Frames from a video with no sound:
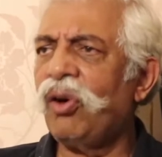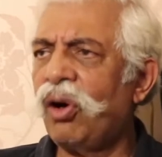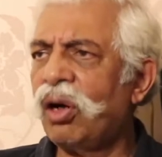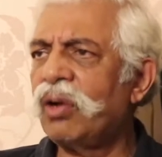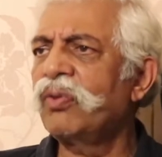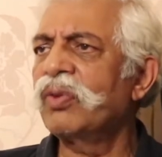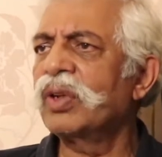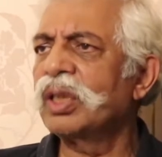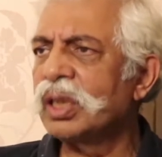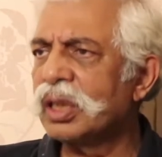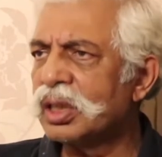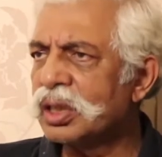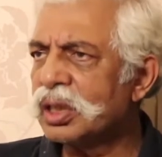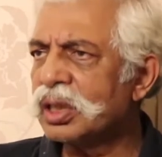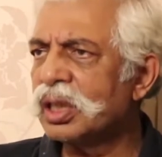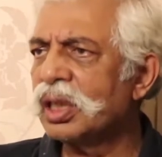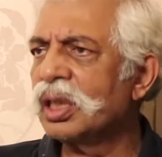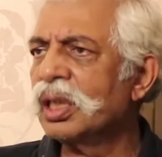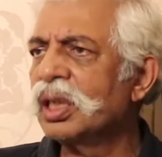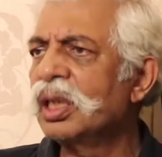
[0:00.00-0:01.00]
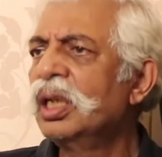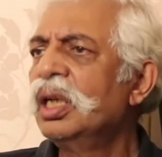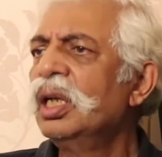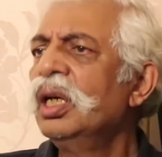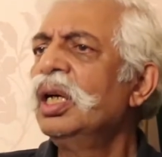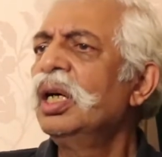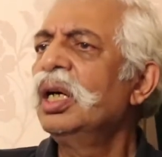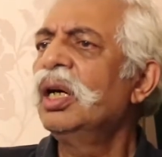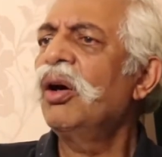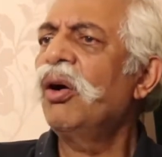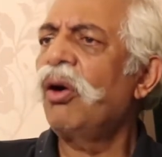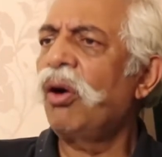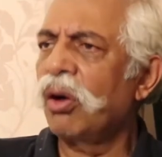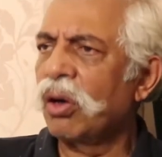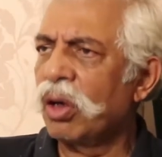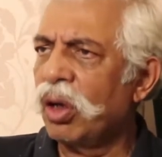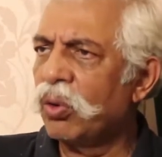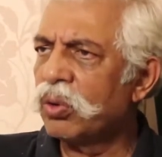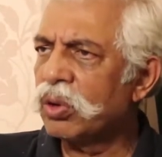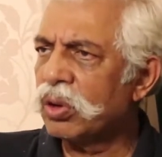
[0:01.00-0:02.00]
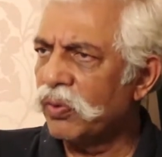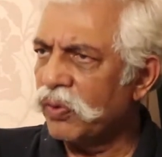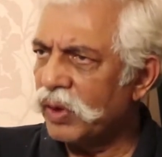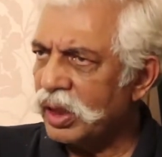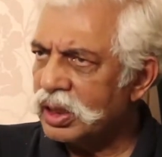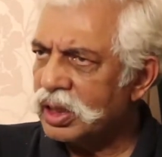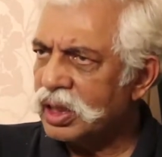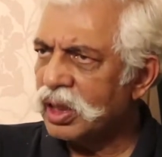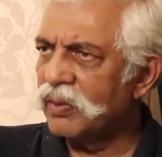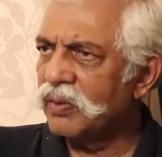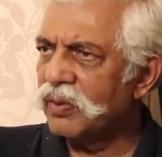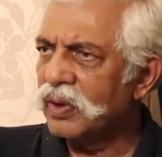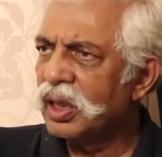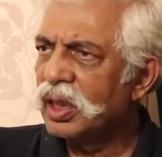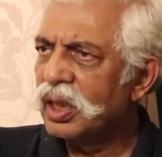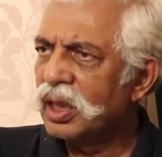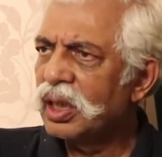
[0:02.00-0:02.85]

on with its all-out offensive.